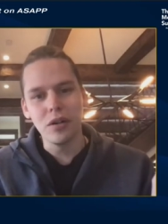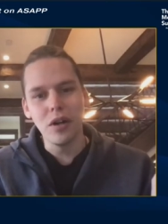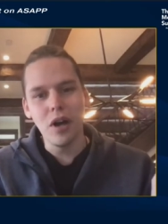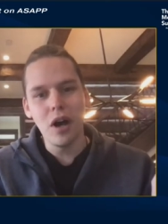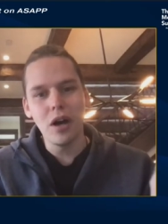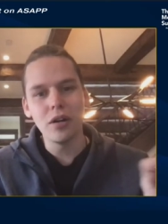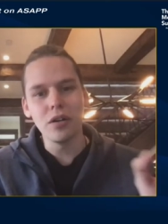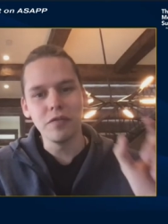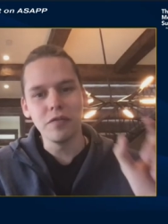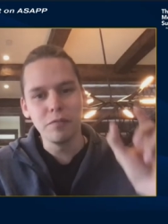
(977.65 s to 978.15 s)

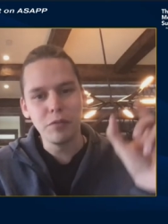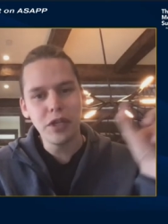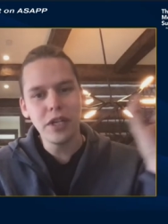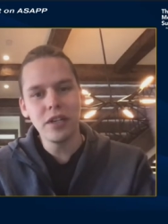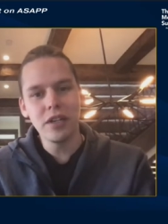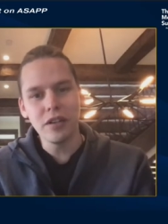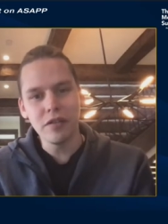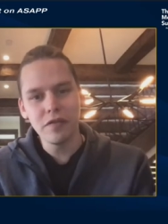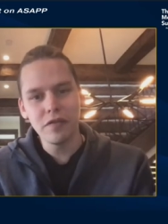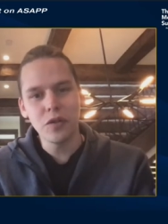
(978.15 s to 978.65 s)
not of
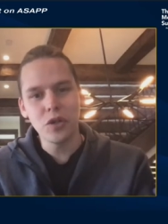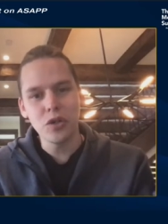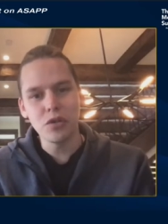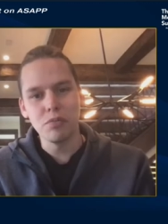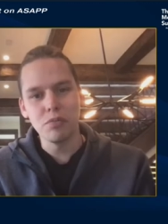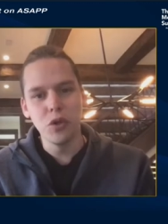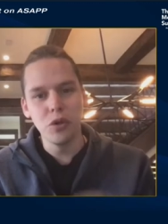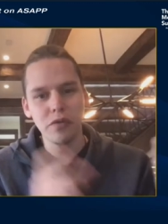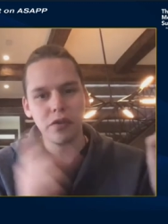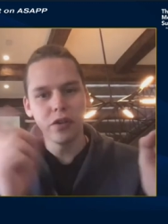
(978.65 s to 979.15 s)
being a first
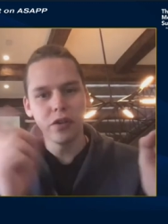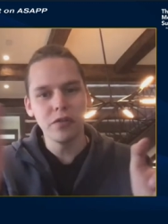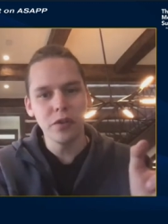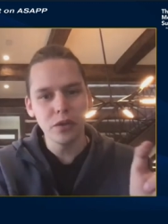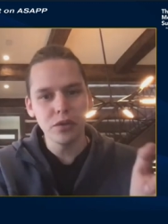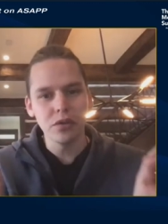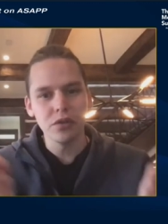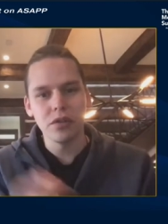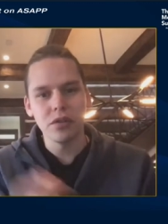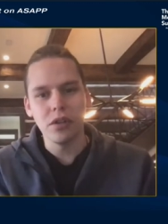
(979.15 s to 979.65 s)
mover
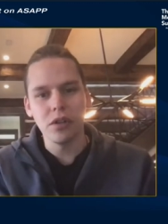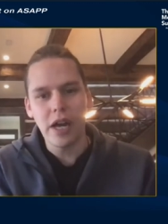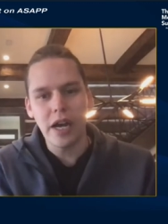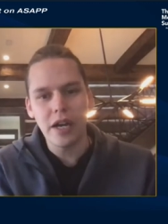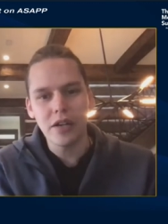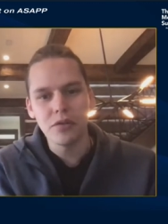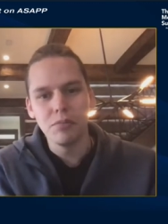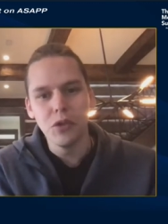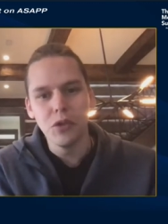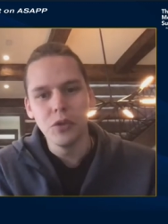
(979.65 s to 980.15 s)
versus a
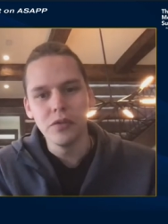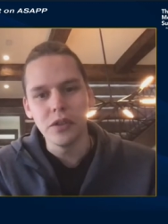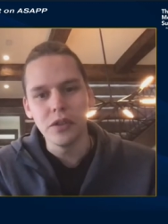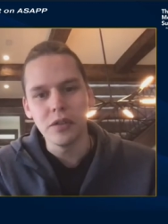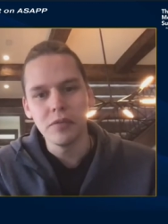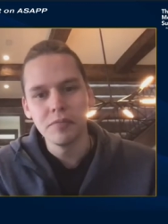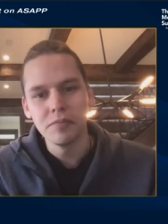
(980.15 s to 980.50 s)
last mover?